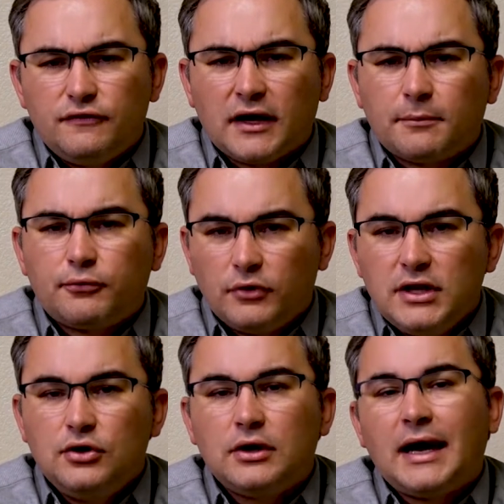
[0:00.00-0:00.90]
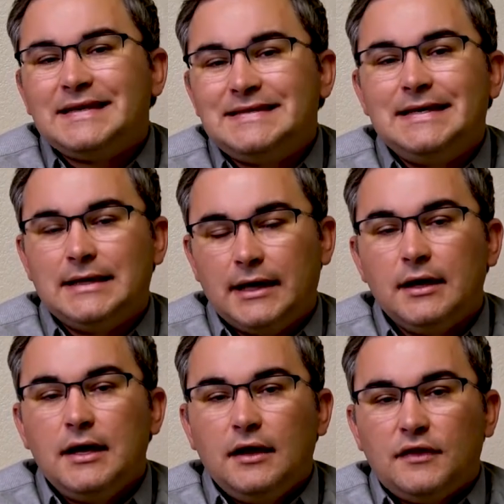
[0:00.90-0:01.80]
got a pretty good idea
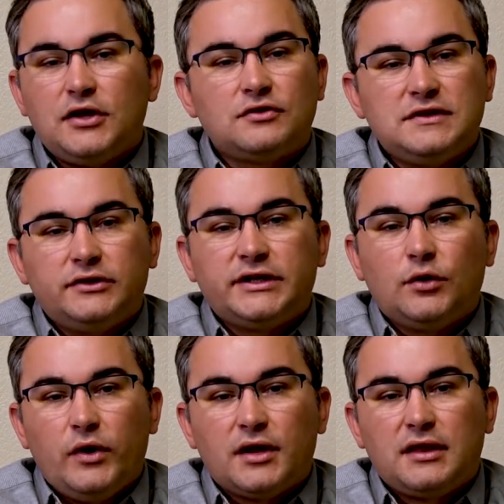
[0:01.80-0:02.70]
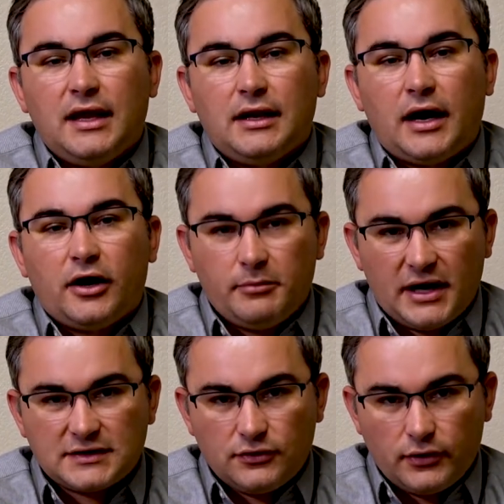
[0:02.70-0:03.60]
that you're dealing with an iron
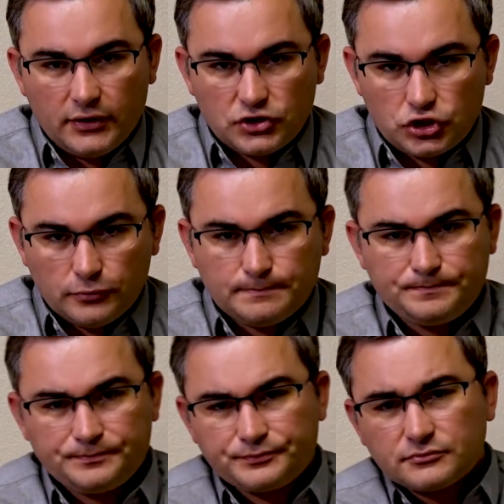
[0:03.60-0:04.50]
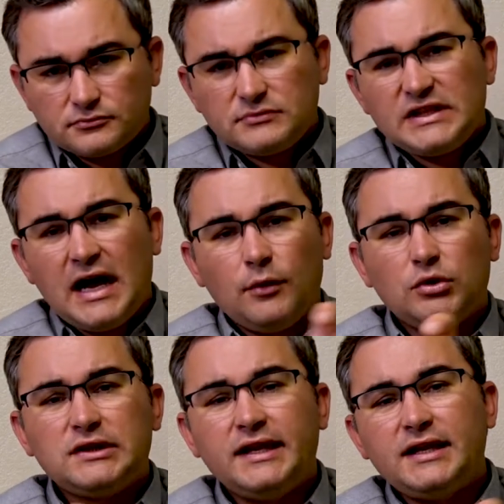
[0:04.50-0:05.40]
bacterial issue. I
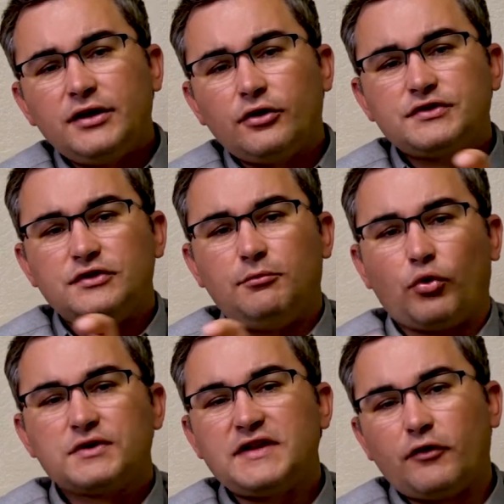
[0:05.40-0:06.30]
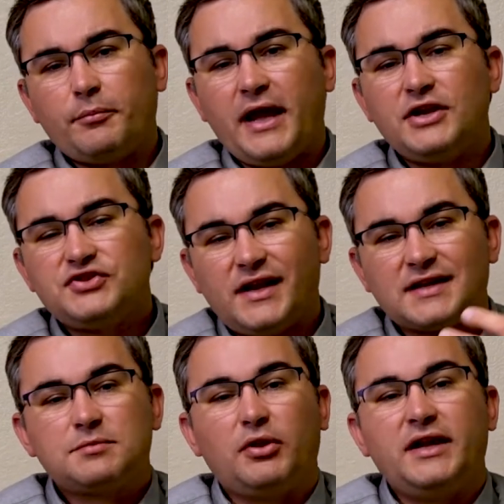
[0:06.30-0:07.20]
will link here to the BoreSaver page that
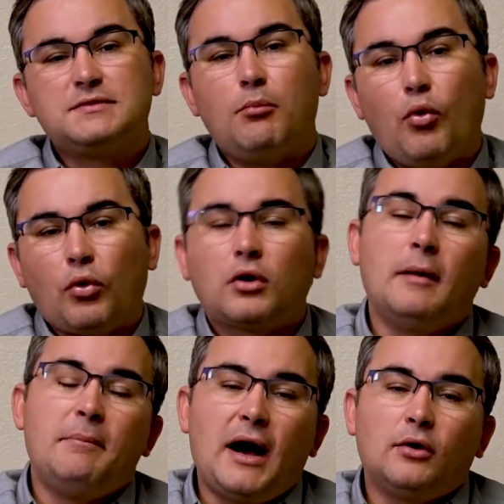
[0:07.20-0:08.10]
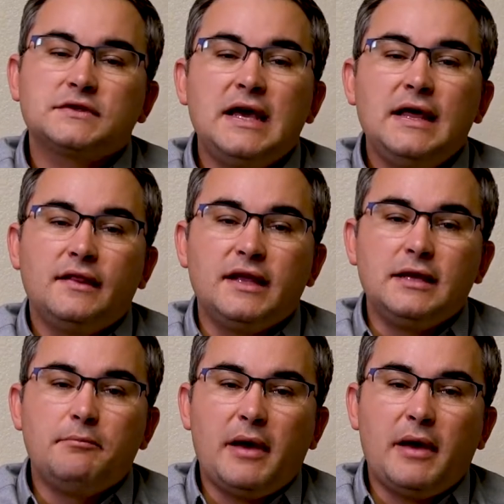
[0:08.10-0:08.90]
explains more about the